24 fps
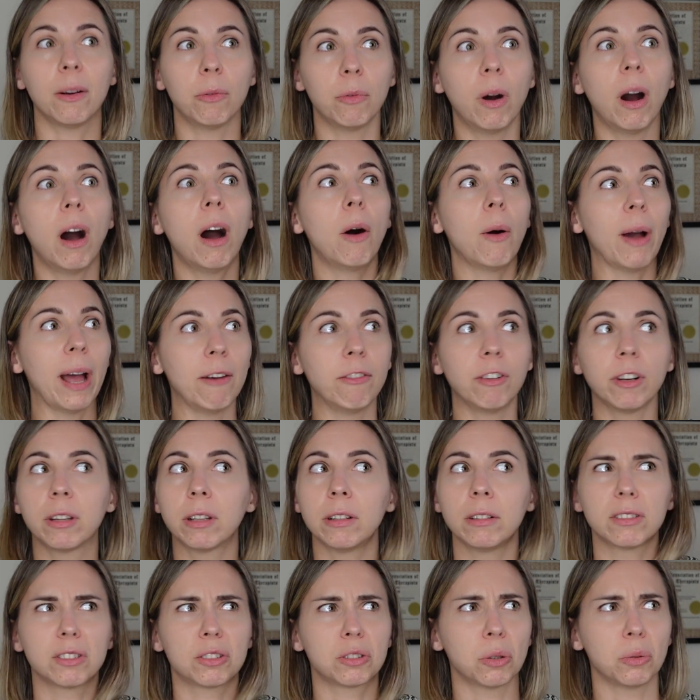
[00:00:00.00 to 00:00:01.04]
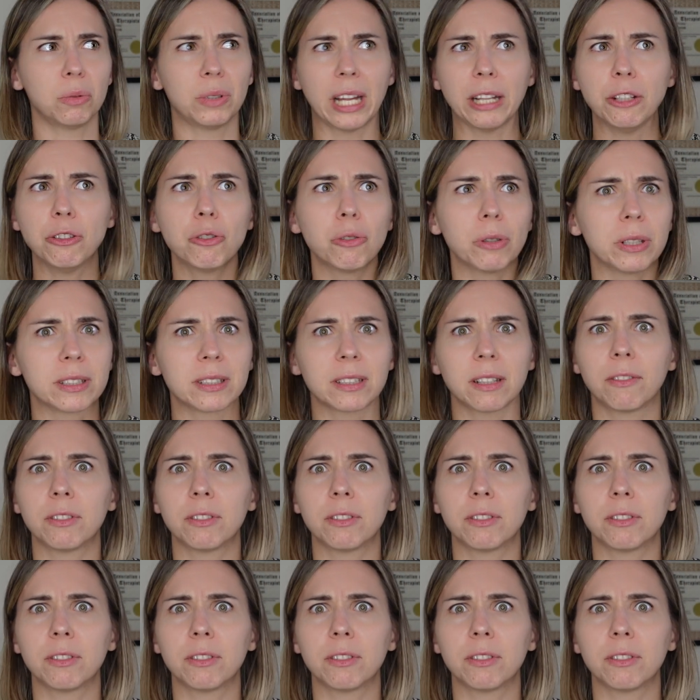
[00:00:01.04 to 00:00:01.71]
wow, everything is so dangerous,